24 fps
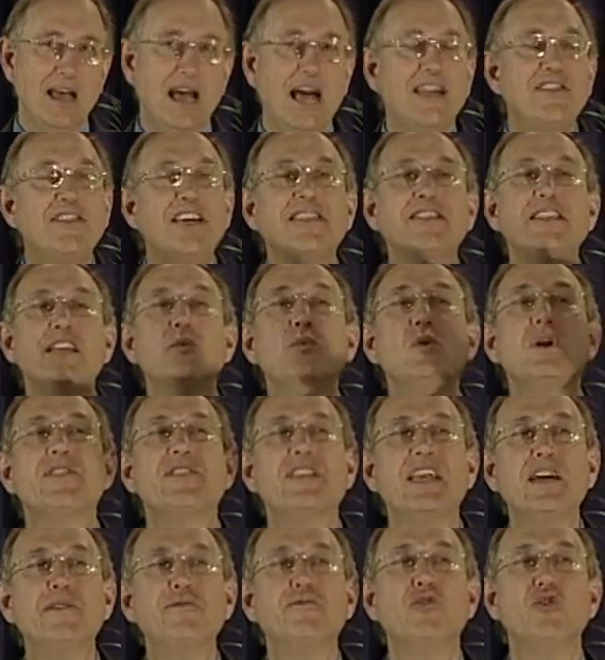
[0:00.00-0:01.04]
and that they were
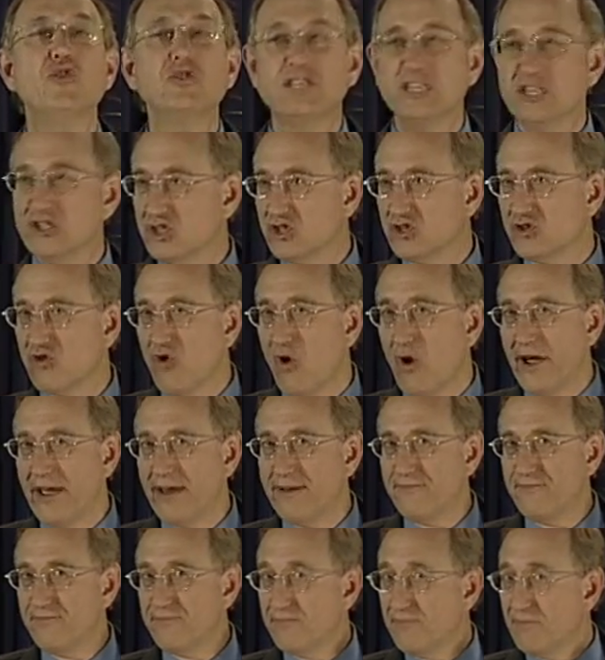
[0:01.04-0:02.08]
therefore destroyed.